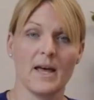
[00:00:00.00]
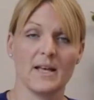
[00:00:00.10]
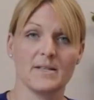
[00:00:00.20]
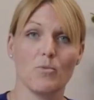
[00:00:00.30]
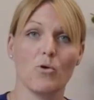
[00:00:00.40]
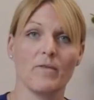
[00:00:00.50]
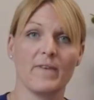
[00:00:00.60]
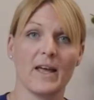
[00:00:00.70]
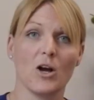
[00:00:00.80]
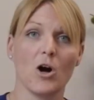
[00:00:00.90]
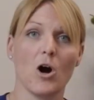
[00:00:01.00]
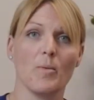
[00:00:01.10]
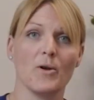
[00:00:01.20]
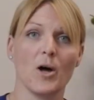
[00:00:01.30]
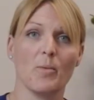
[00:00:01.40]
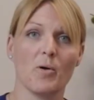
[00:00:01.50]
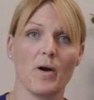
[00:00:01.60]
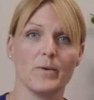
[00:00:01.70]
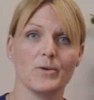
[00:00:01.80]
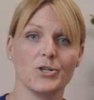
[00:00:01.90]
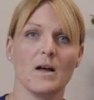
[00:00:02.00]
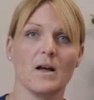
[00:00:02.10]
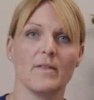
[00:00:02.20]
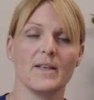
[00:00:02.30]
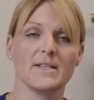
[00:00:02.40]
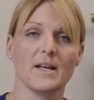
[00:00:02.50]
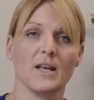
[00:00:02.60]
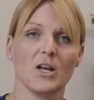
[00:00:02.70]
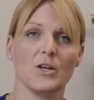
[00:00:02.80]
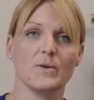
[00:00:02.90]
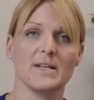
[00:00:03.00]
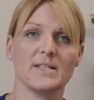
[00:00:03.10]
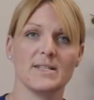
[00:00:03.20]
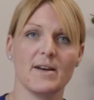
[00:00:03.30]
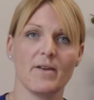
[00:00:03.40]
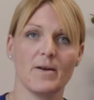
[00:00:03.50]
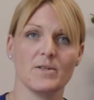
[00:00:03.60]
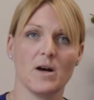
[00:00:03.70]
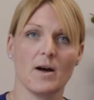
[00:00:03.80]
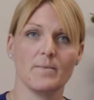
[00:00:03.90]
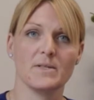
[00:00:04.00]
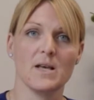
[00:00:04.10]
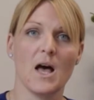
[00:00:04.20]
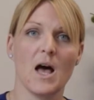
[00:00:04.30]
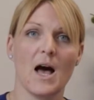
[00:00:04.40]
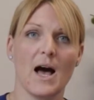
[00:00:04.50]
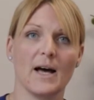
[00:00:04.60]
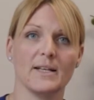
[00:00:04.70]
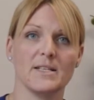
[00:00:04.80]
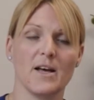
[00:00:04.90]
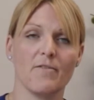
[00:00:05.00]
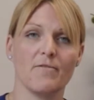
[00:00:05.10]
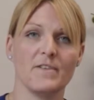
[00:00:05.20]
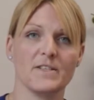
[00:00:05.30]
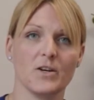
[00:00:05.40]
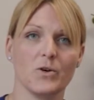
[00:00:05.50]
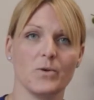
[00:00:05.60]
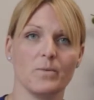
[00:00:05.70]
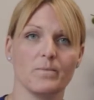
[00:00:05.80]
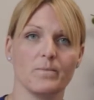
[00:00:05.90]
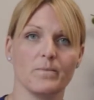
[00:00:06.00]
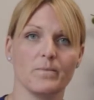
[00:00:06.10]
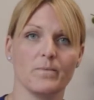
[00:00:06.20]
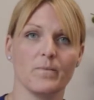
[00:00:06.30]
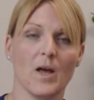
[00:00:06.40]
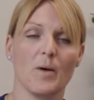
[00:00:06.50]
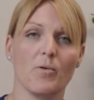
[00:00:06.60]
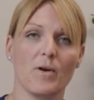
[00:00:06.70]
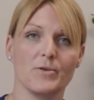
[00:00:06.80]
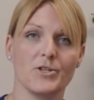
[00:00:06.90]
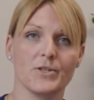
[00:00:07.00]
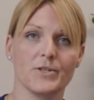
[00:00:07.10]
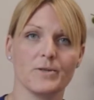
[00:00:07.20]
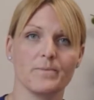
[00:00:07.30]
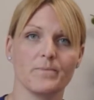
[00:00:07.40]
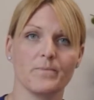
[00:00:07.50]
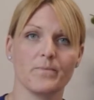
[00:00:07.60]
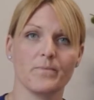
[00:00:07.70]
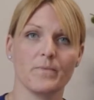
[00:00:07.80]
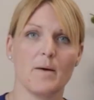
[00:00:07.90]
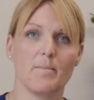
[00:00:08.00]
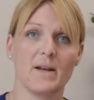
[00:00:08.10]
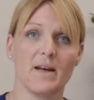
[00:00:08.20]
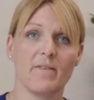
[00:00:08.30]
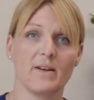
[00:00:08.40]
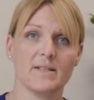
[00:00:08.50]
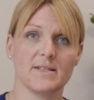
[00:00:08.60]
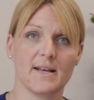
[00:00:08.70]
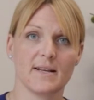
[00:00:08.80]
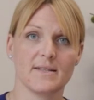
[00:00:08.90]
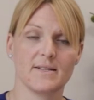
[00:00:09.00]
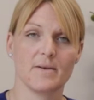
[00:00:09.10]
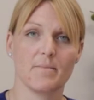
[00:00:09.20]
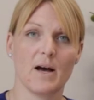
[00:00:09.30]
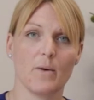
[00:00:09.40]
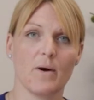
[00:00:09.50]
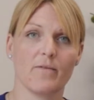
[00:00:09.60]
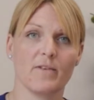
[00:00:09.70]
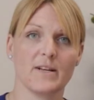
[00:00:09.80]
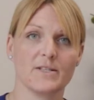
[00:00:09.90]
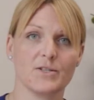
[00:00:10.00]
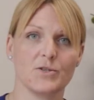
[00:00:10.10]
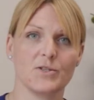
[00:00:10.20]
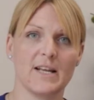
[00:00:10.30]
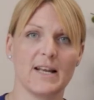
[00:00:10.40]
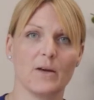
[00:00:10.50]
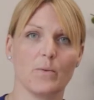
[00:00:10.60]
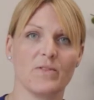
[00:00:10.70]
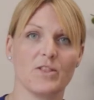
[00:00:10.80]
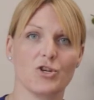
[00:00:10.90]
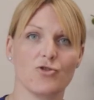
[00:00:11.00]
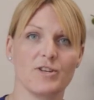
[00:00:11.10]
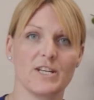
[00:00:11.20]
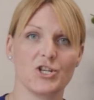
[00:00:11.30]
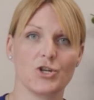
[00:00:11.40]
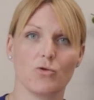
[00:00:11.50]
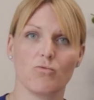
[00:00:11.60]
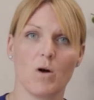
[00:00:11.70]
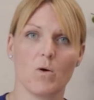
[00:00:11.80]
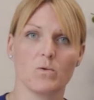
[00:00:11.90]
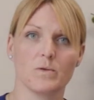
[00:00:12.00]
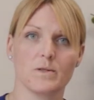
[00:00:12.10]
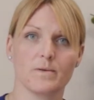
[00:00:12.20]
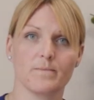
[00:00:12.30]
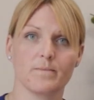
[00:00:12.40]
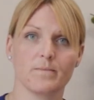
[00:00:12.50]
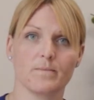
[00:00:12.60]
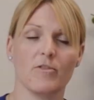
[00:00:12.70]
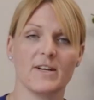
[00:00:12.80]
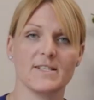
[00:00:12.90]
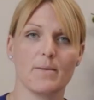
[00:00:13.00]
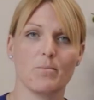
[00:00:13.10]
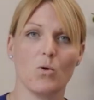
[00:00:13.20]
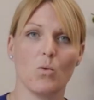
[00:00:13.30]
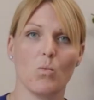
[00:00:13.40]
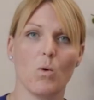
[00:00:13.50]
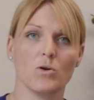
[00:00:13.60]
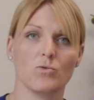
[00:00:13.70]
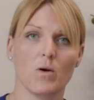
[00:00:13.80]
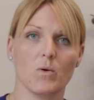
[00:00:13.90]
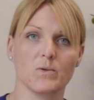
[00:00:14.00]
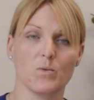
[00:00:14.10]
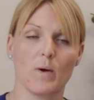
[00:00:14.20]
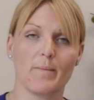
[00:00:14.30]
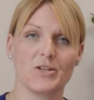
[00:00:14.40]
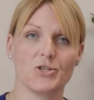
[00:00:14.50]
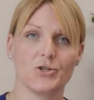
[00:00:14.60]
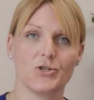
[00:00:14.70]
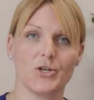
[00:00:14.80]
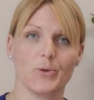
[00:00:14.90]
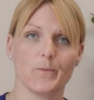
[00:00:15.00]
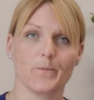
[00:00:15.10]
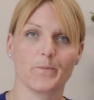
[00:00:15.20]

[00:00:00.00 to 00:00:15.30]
is more of a common approach. This can include stereotypes and physical approaches. Benevolent sexism, however, is dealing with the traditional roles. For example, what roles women should do.